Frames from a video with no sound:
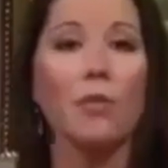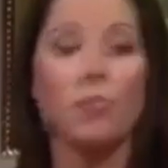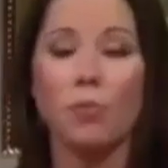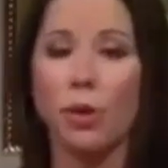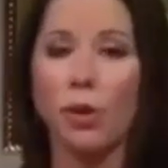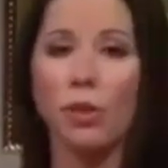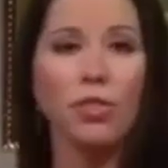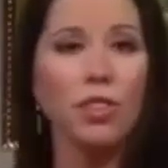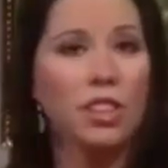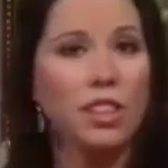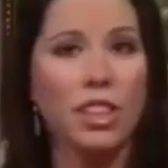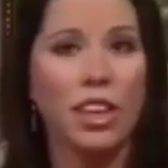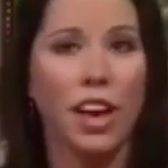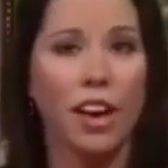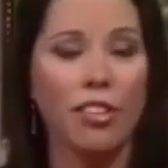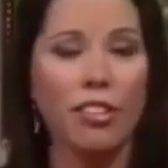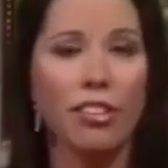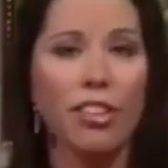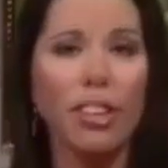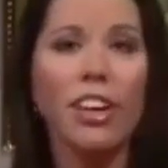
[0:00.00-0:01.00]
I'm perfectly
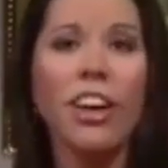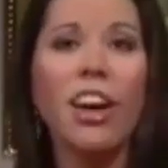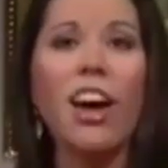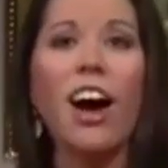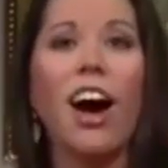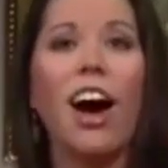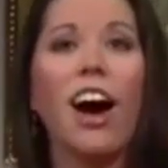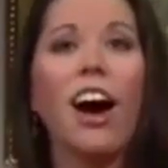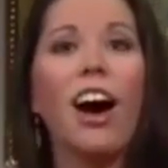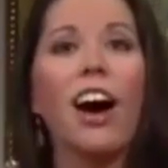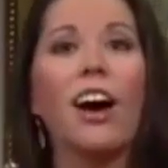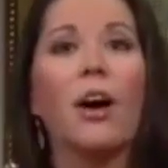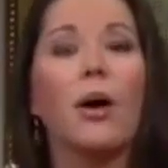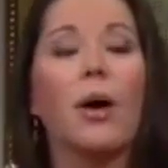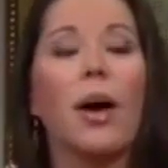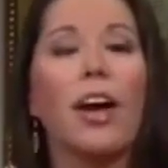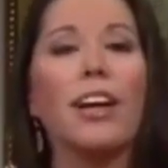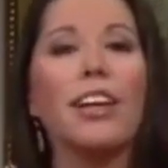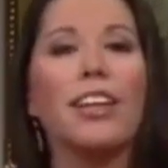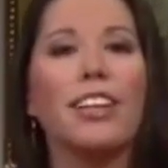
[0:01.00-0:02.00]
healthy.
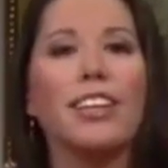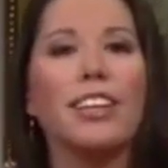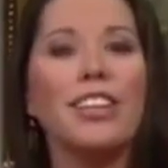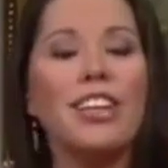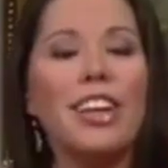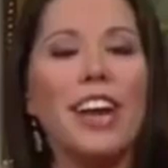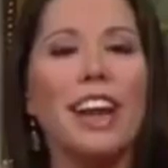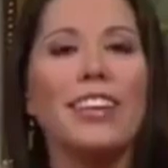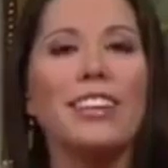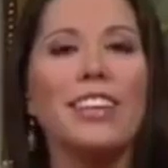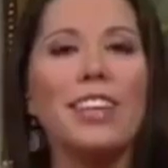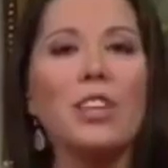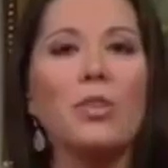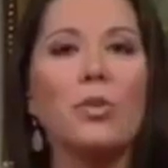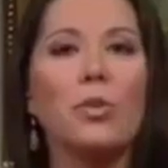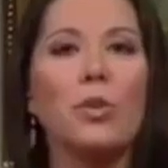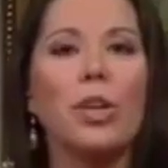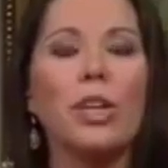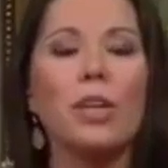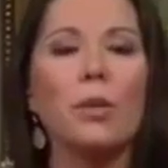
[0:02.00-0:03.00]
And look, I
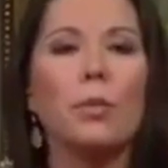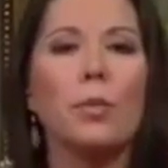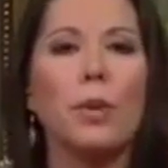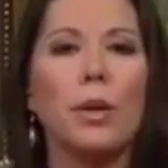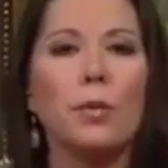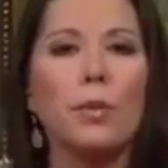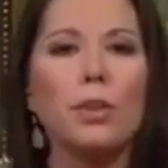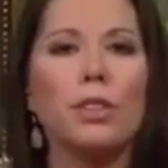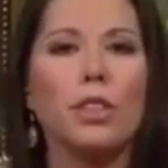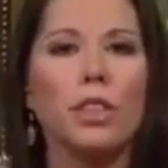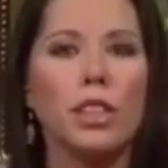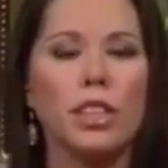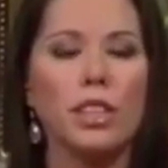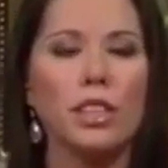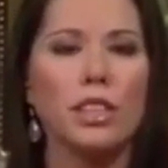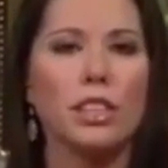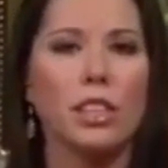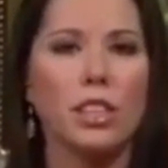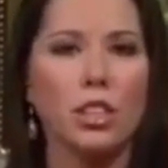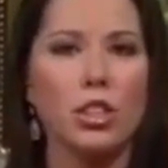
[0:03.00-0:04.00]
think when people look at
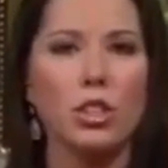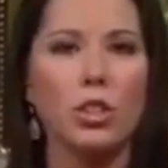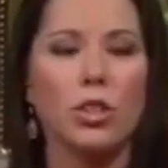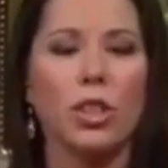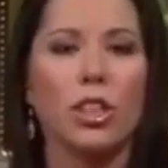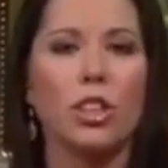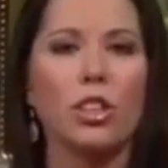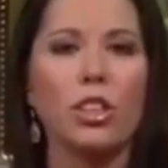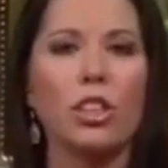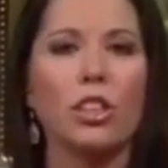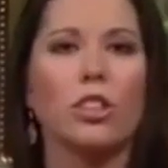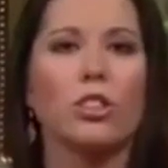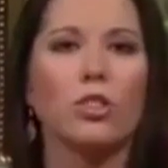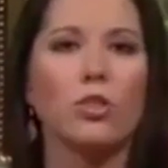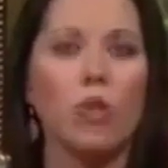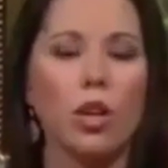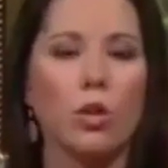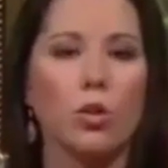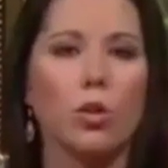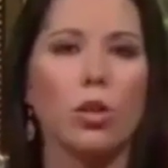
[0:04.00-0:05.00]
this issue and they look at the
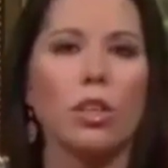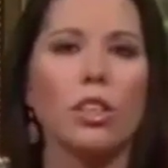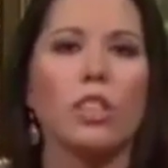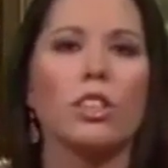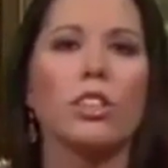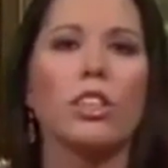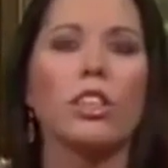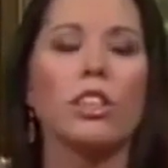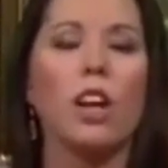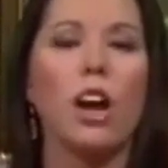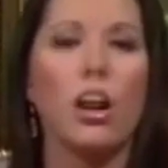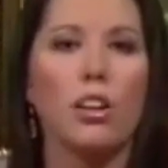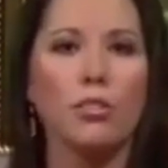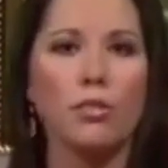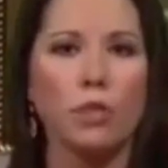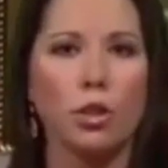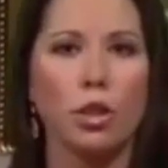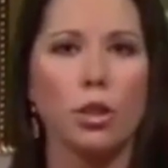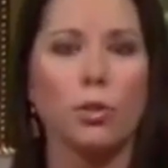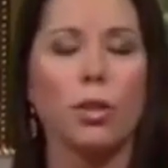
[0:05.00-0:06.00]
drug war and they look at law
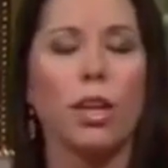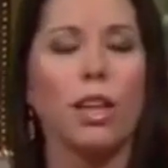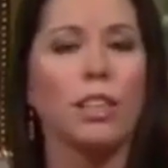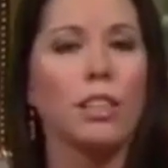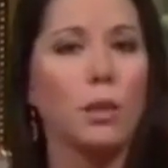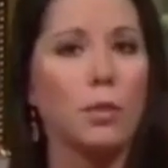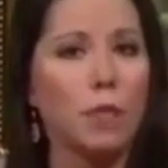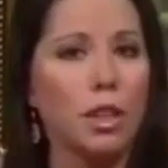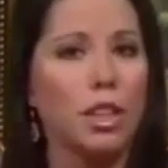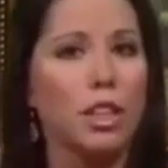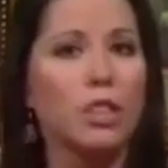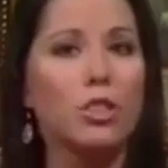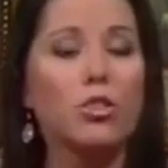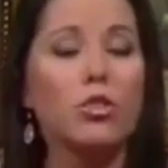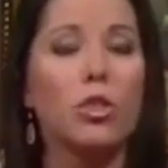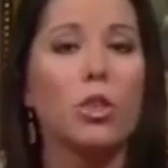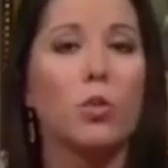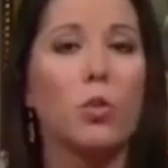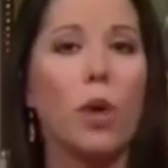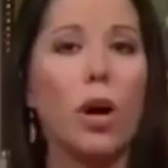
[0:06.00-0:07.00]
enforcement and some of the
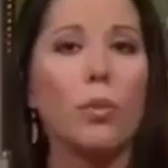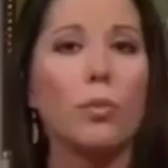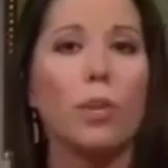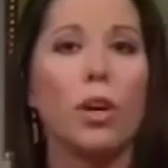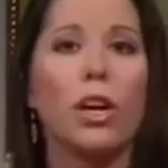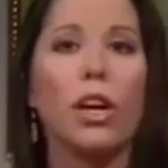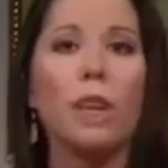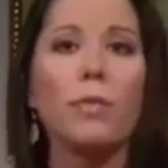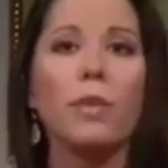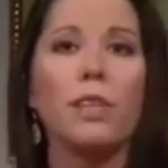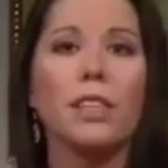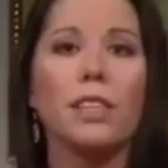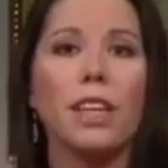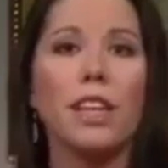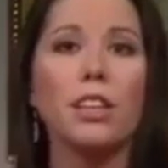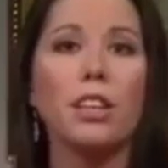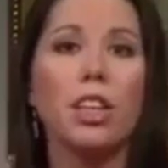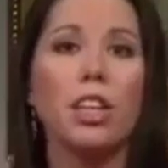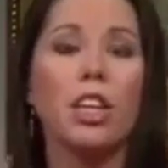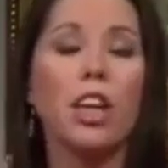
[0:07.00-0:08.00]
issues that Juan brought up, they
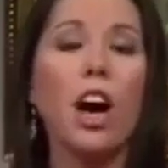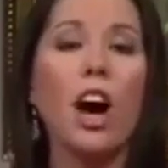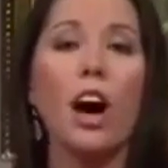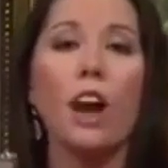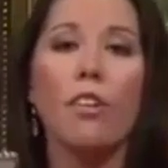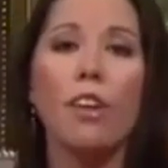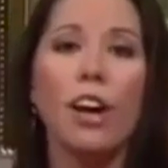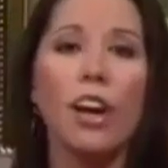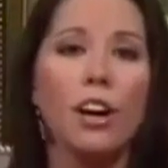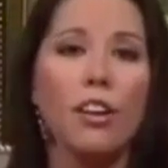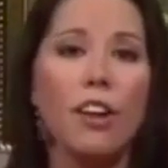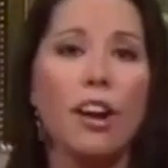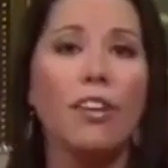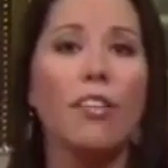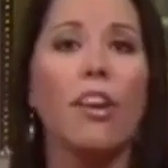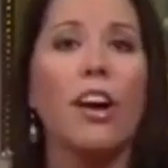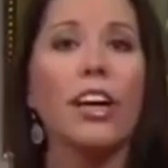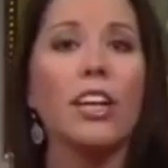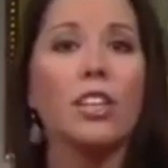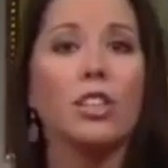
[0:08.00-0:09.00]
say, look, all
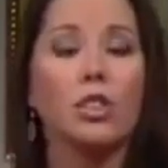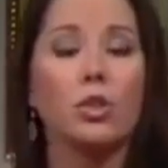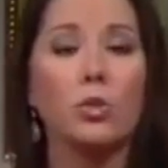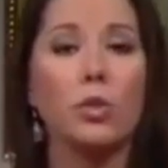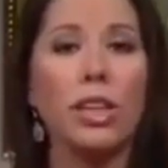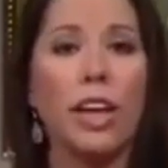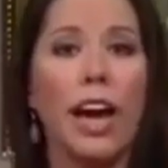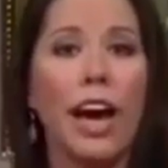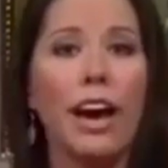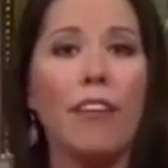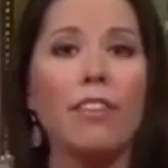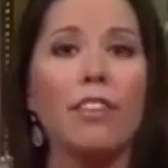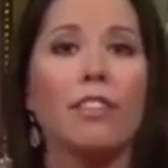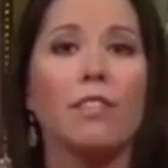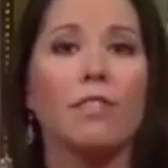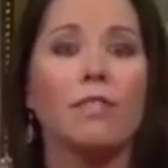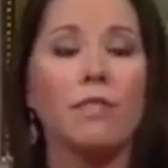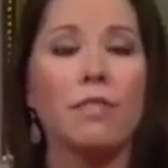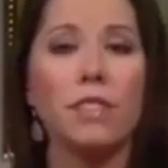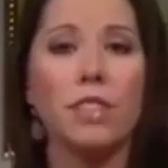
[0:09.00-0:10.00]
right. Do we have
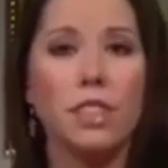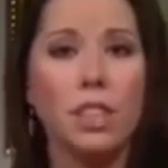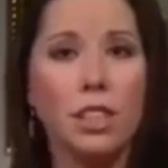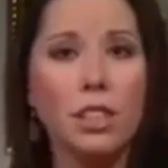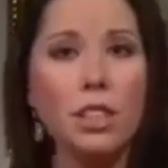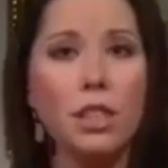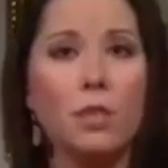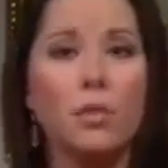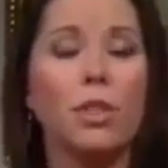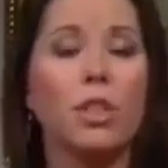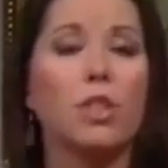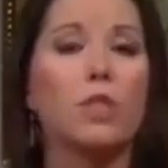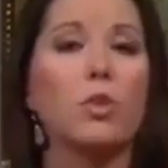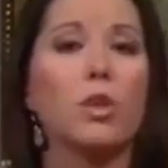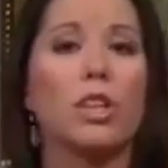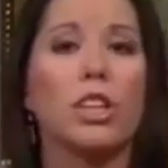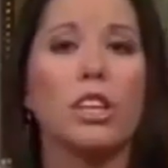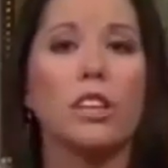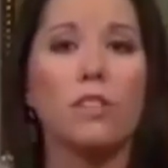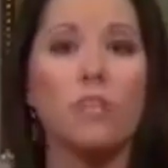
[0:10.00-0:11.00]
a system that is
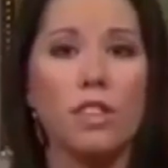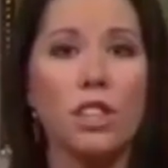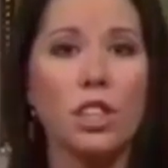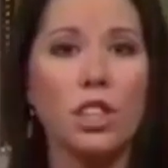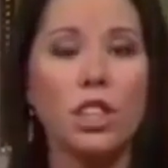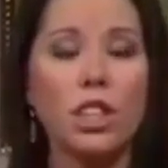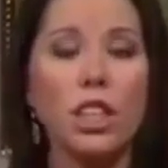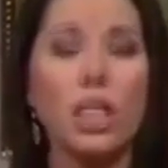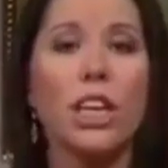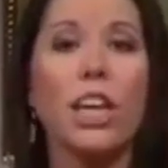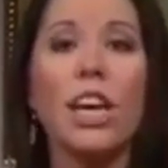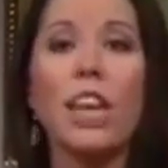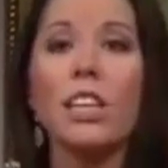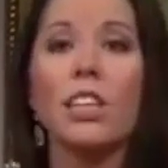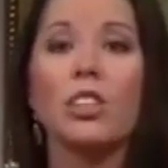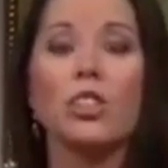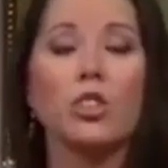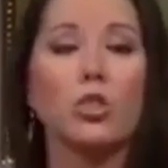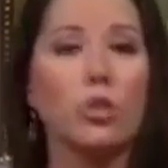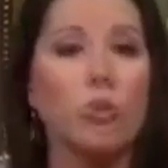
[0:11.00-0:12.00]
working efficiently,
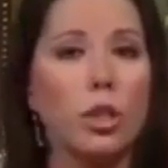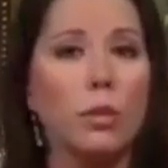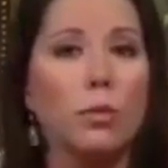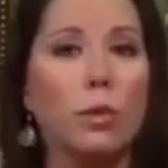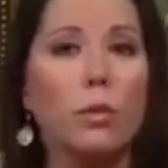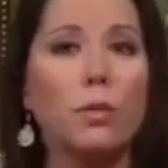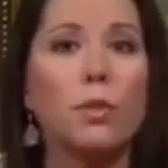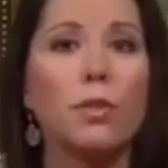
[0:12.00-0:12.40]
that's treating